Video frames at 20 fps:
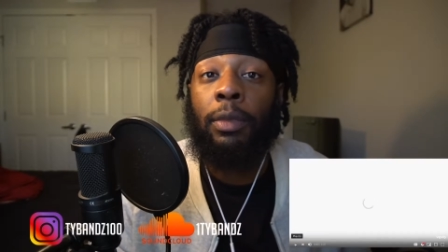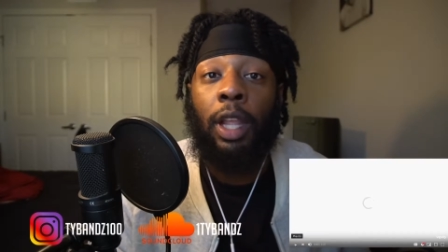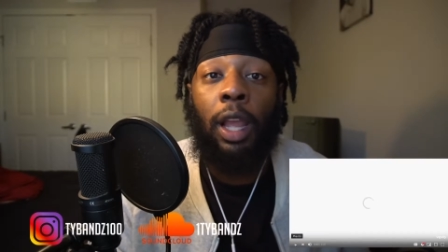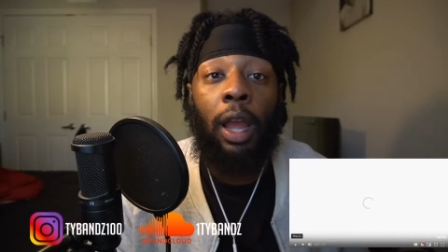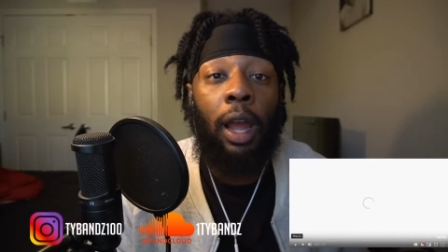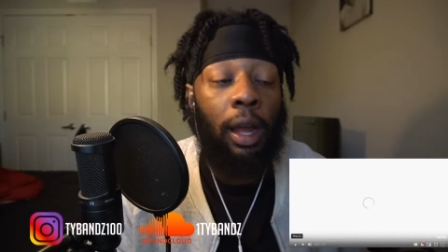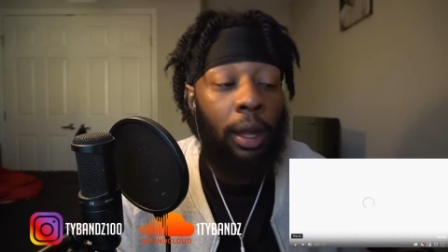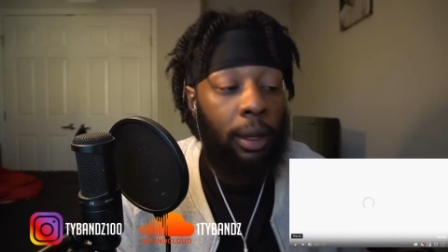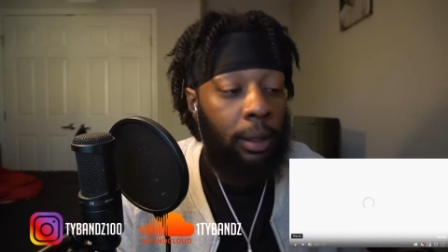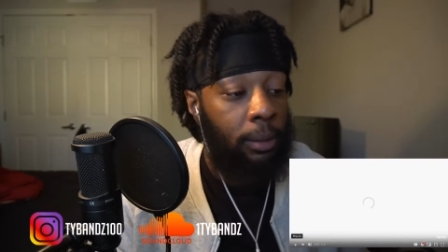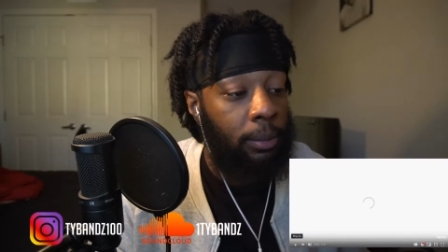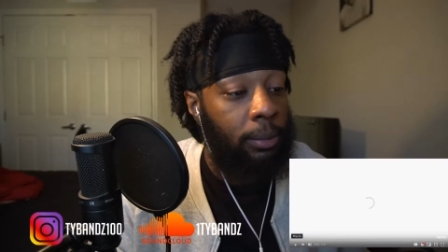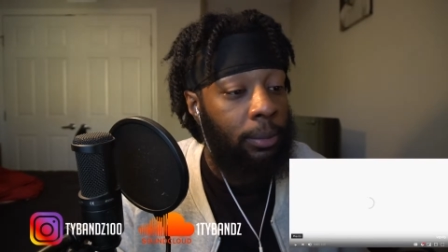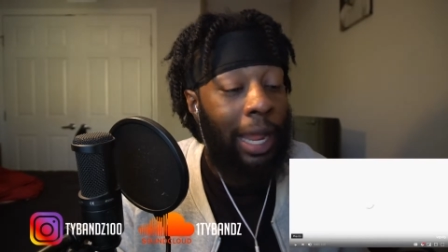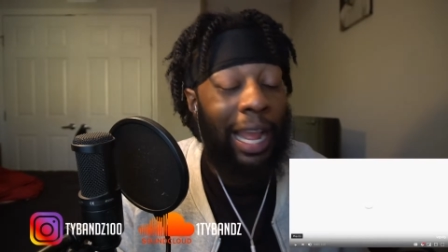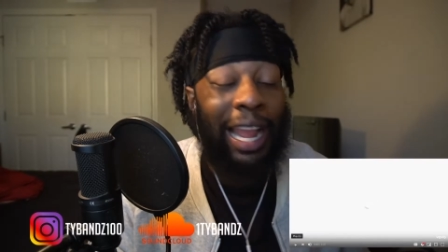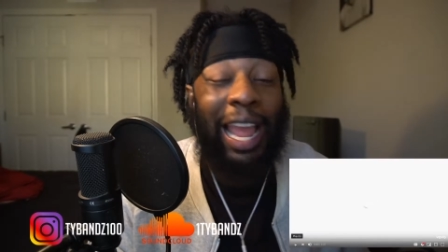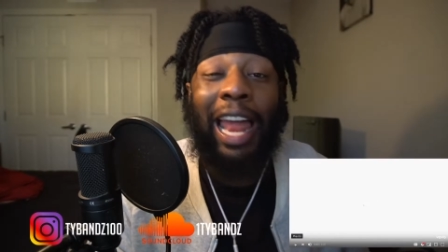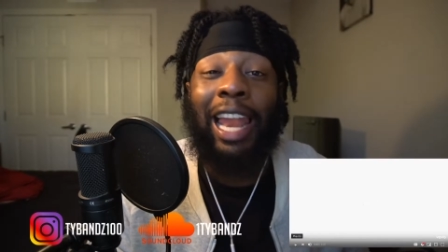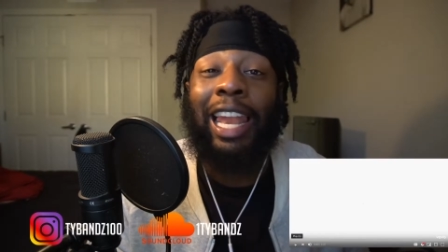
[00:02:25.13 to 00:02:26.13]

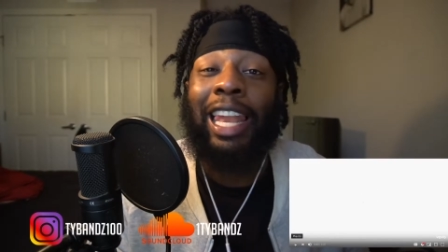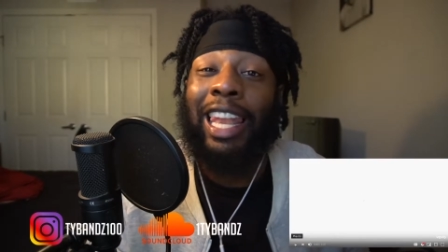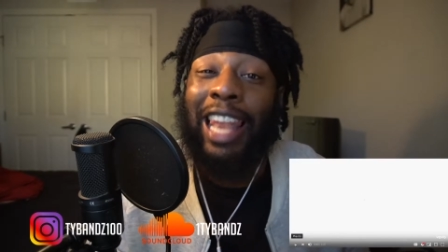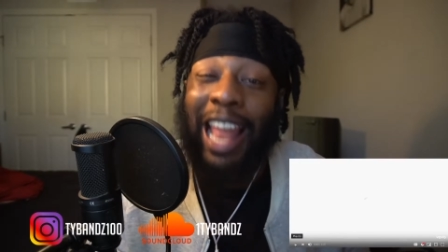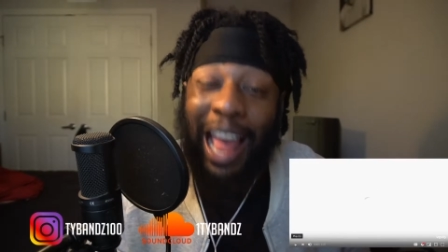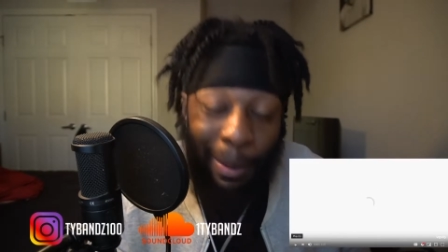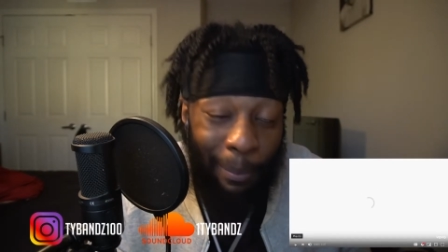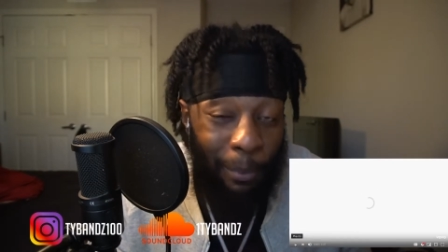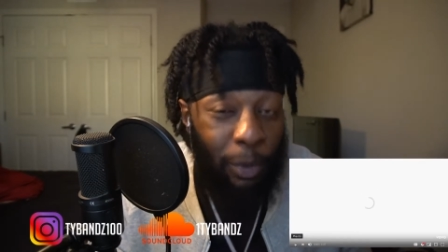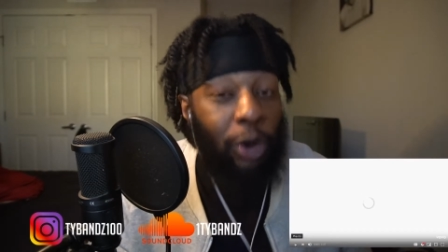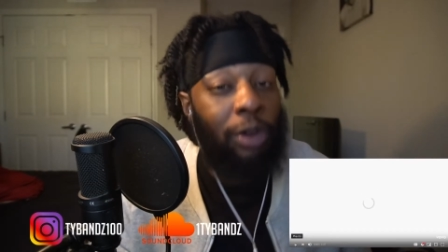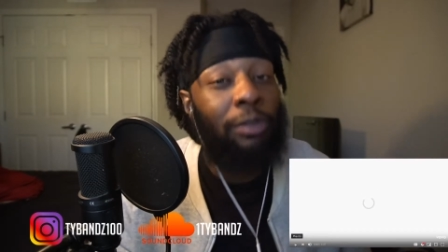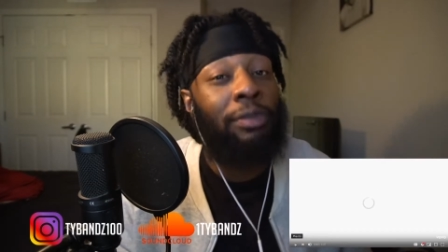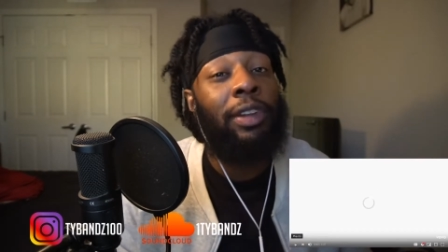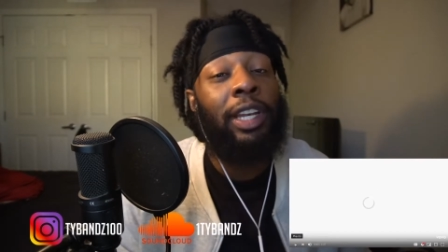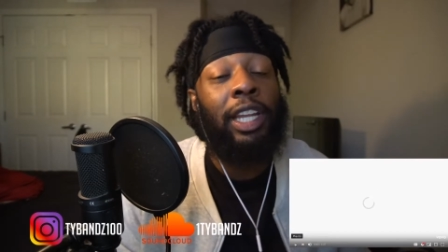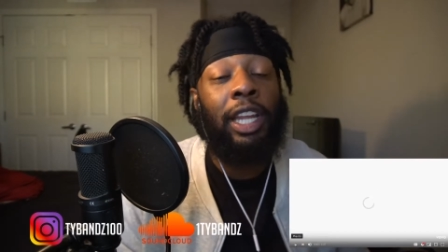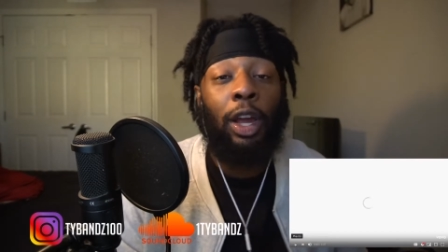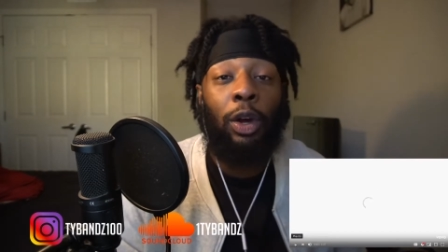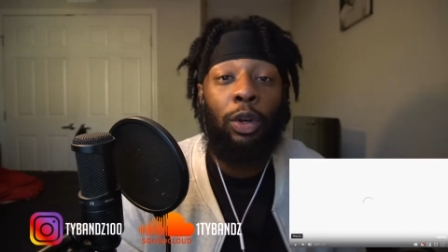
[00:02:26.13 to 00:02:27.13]
I got a lot more
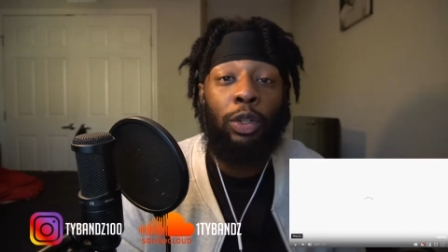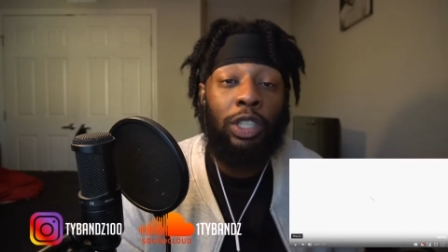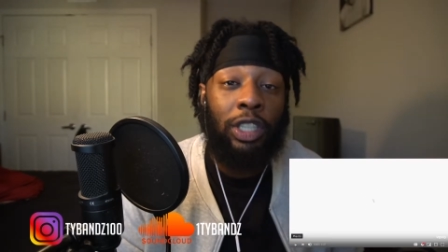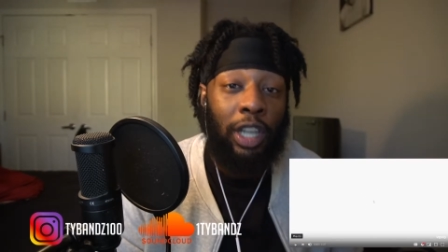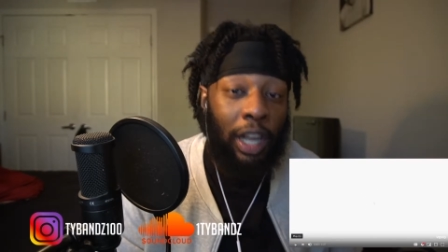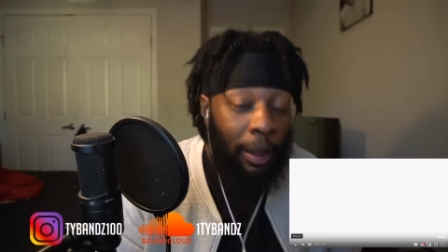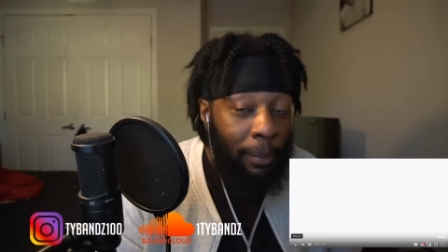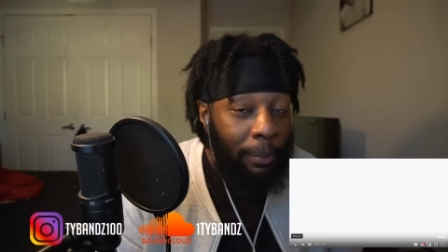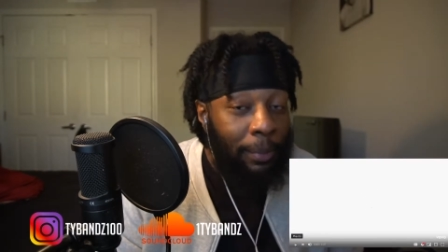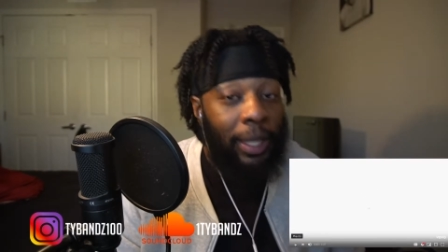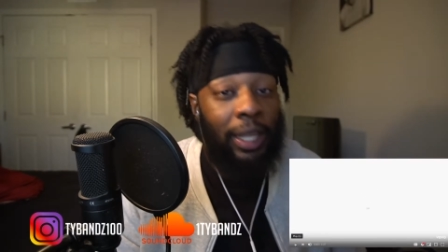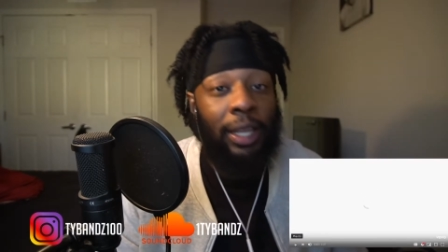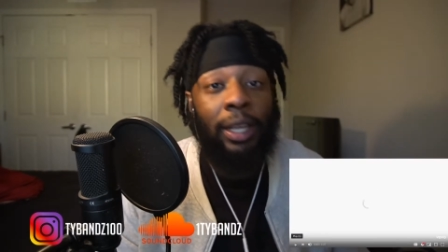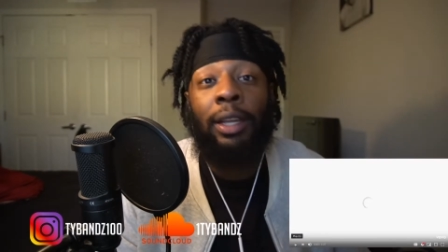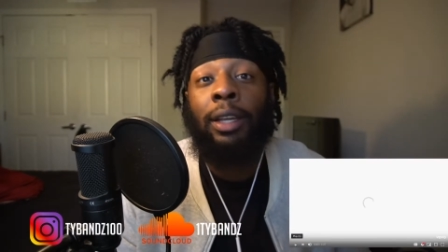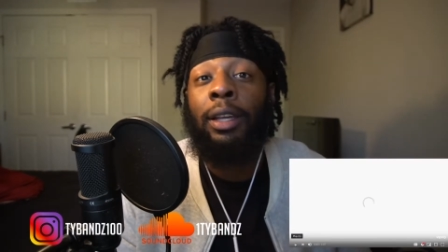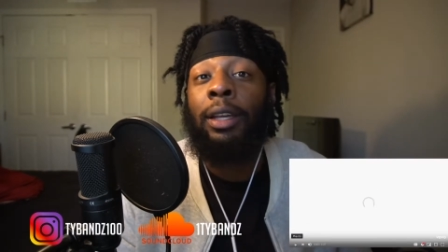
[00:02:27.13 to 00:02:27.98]
videos coming.